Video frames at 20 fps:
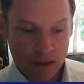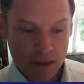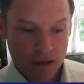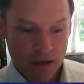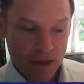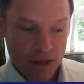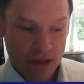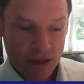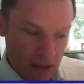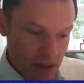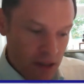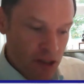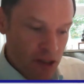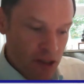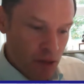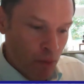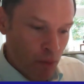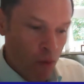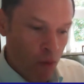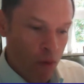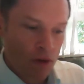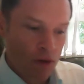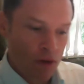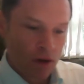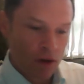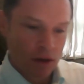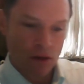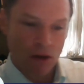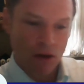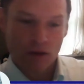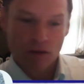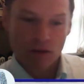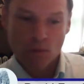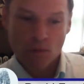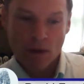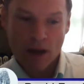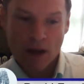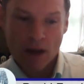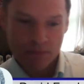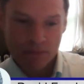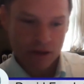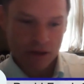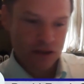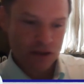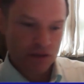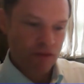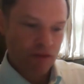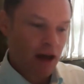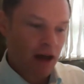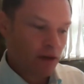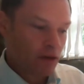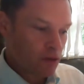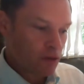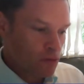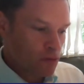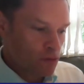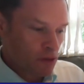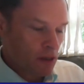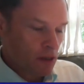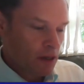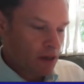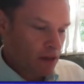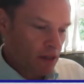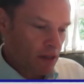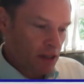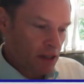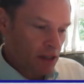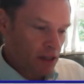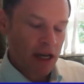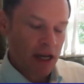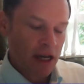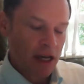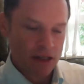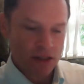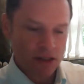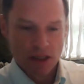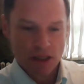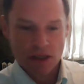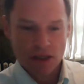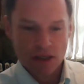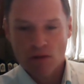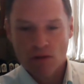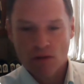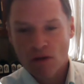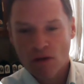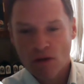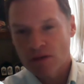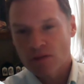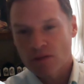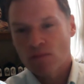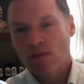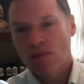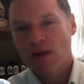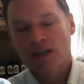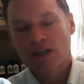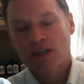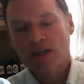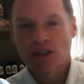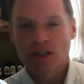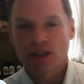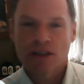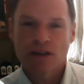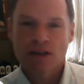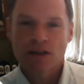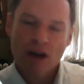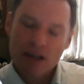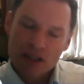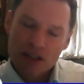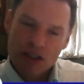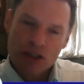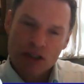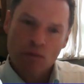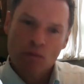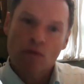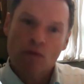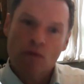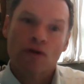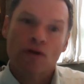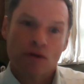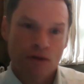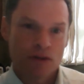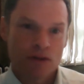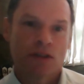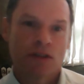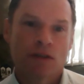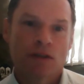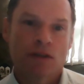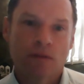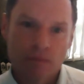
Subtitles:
they need support along the way, because values, they change, they grow, they're rich. They're not just words.